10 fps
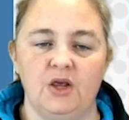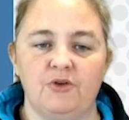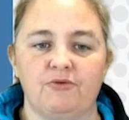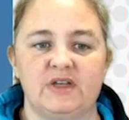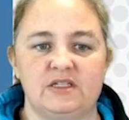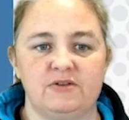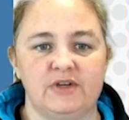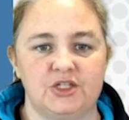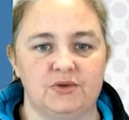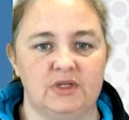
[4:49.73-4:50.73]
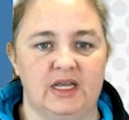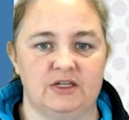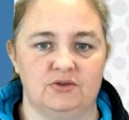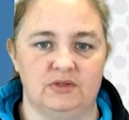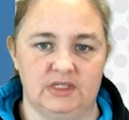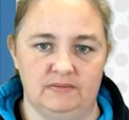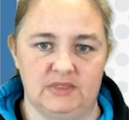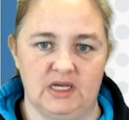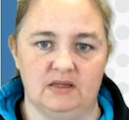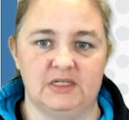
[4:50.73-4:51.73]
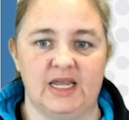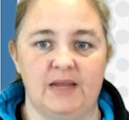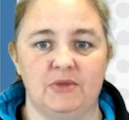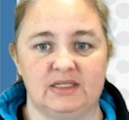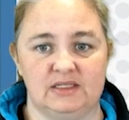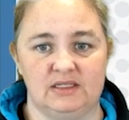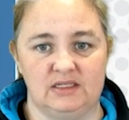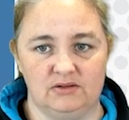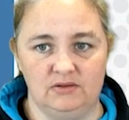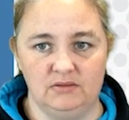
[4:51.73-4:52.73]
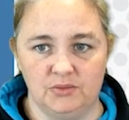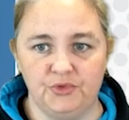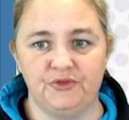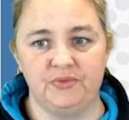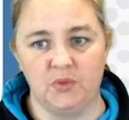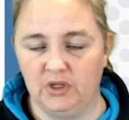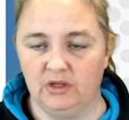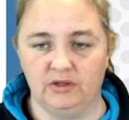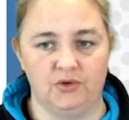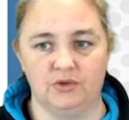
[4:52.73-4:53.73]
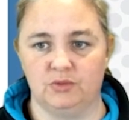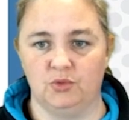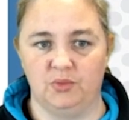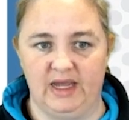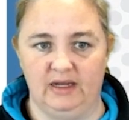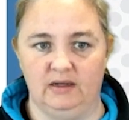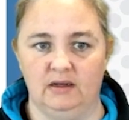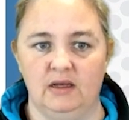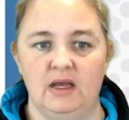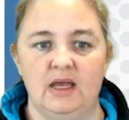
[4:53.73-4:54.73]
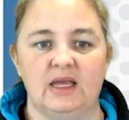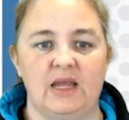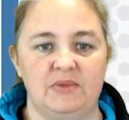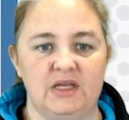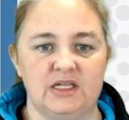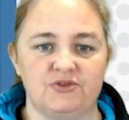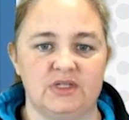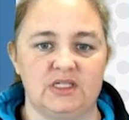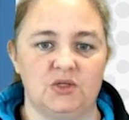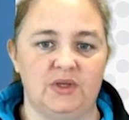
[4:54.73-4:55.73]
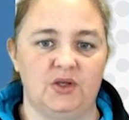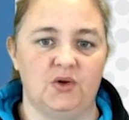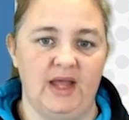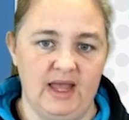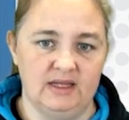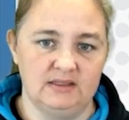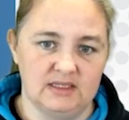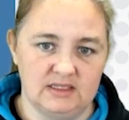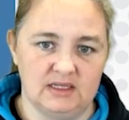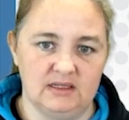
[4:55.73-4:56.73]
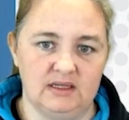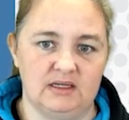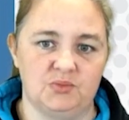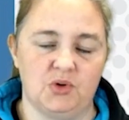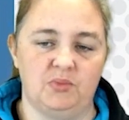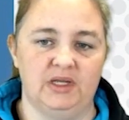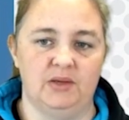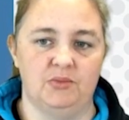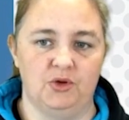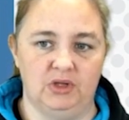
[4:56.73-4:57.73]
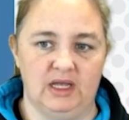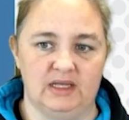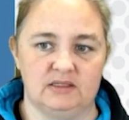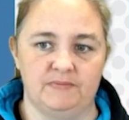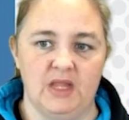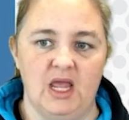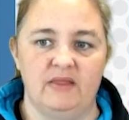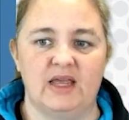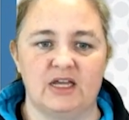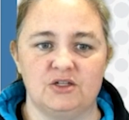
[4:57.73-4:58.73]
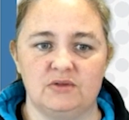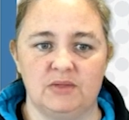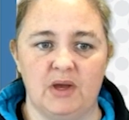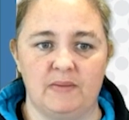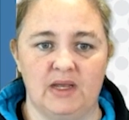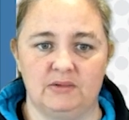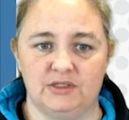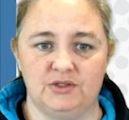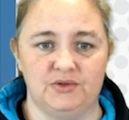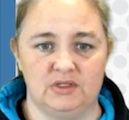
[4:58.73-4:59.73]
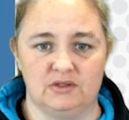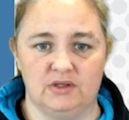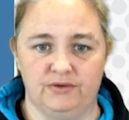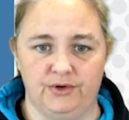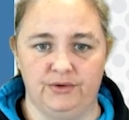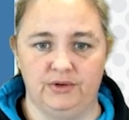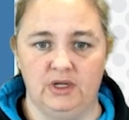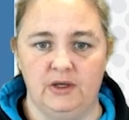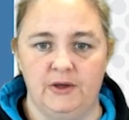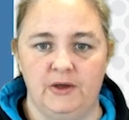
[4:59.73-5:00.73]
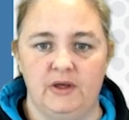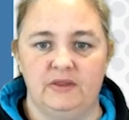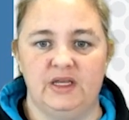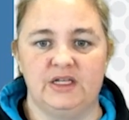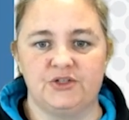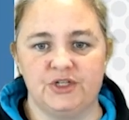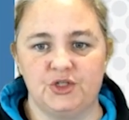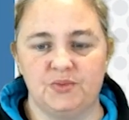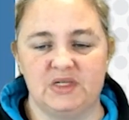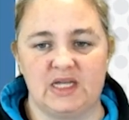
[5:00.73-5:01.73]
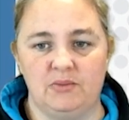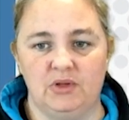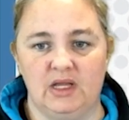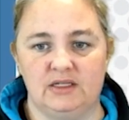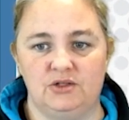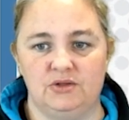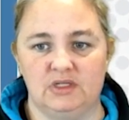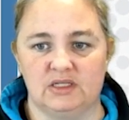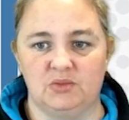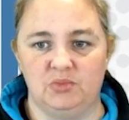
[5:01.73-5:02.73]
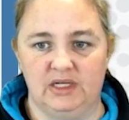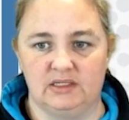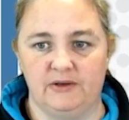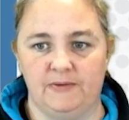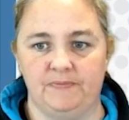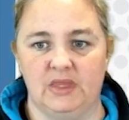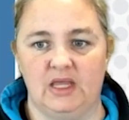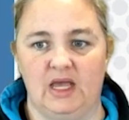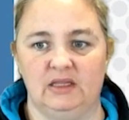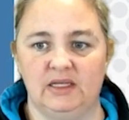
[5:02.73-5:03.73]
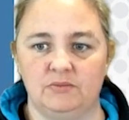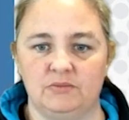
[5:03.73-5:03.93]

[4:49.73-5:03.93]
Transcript: Rest and reassure the casualty. Tell them to keep nice and still. Movement will only cause more pain. Keep the injury still with your hands until it is properly immobilized. The casualty might be able to do this on their own. The injury should be stabilized using a splint. A limb